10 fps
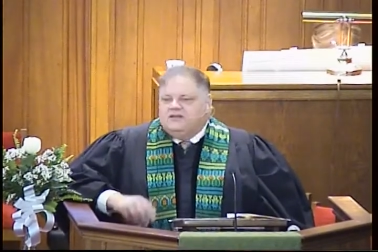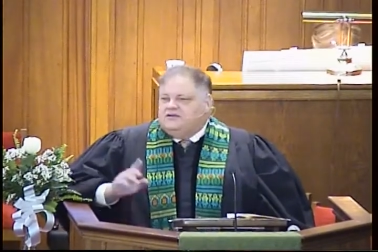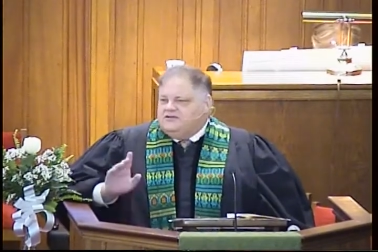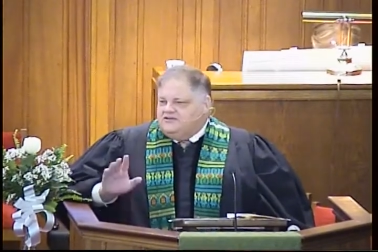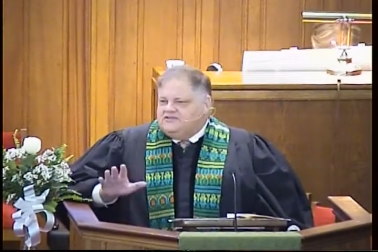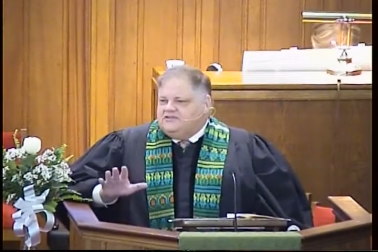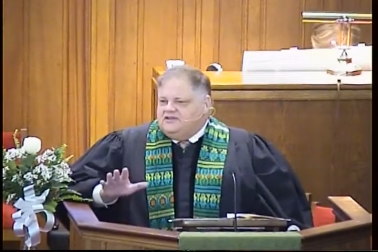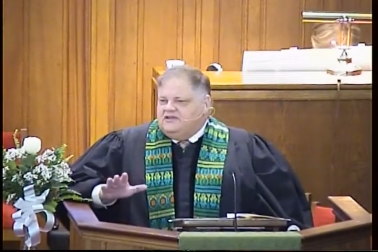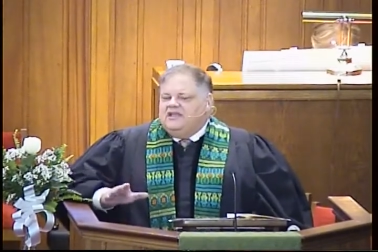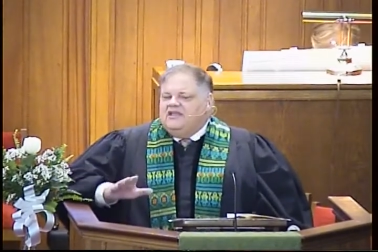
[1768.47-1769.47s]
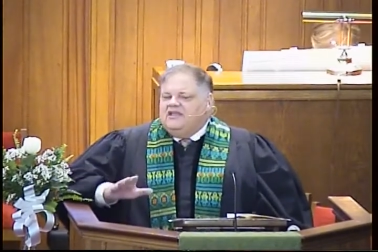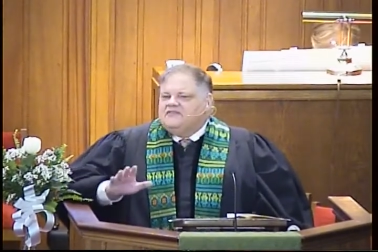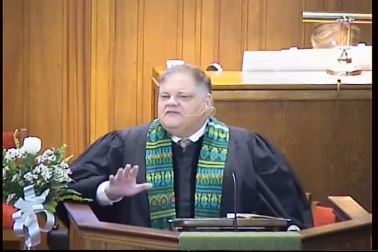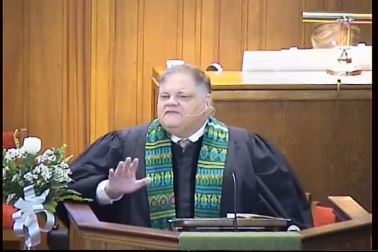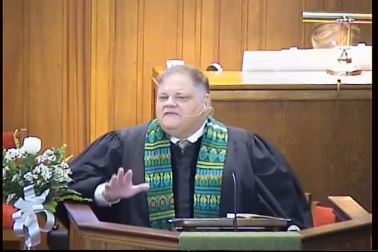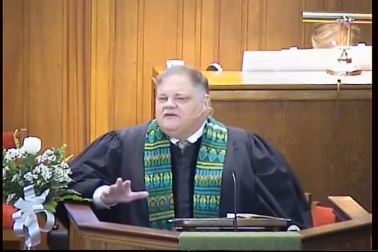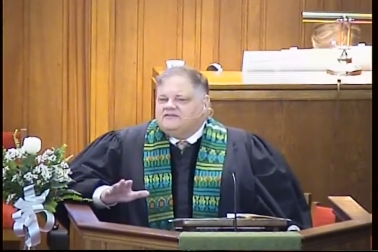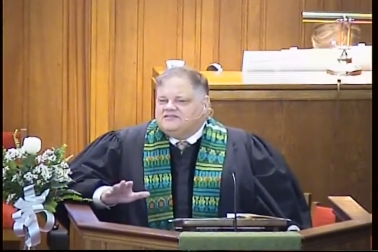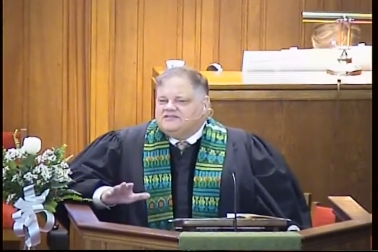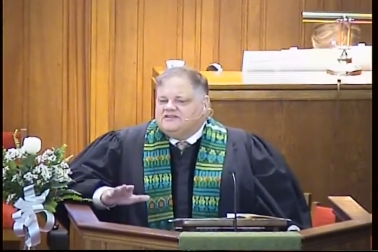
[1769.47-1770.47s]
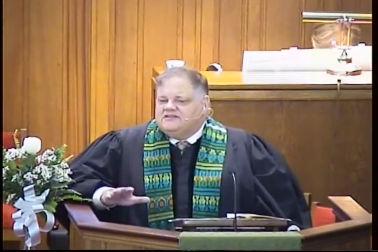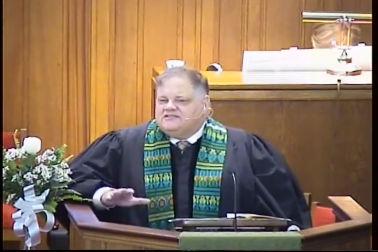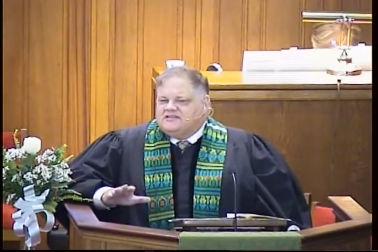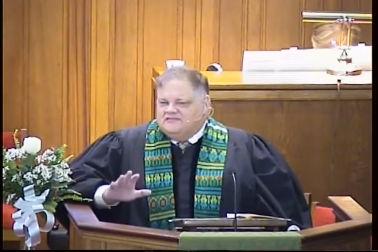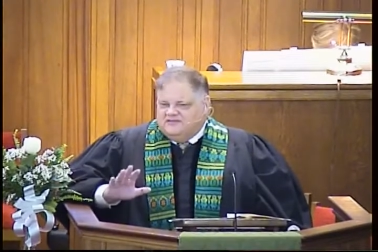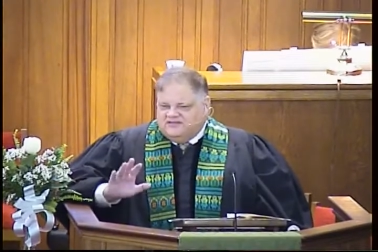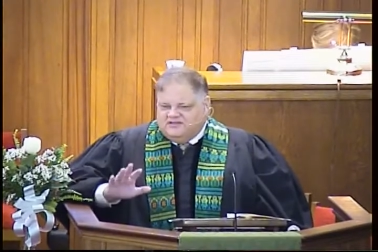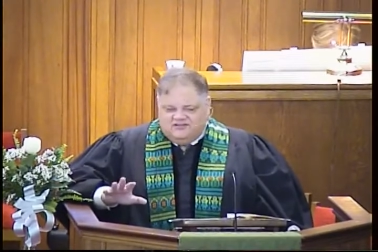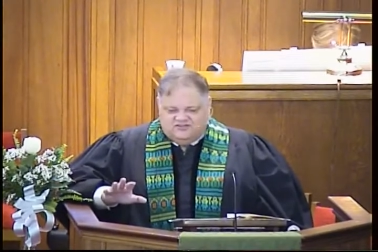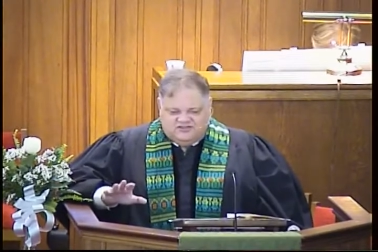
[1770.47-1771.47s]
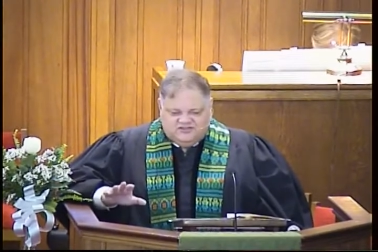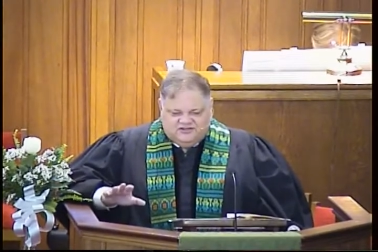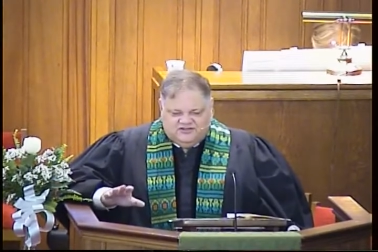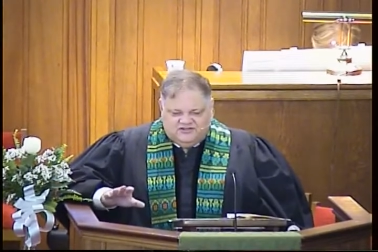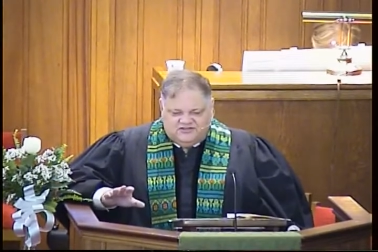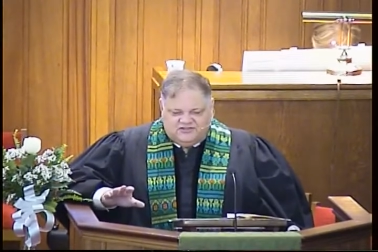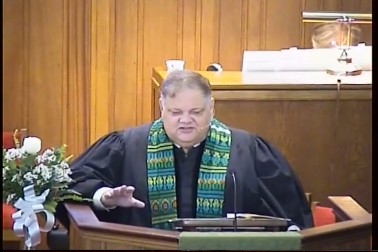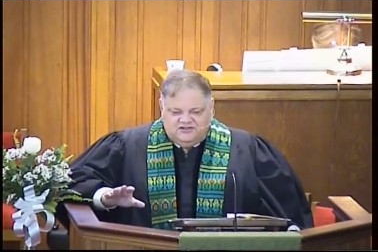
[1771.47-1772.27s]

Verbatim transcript: You see, even the Pharisees and the Sadducees,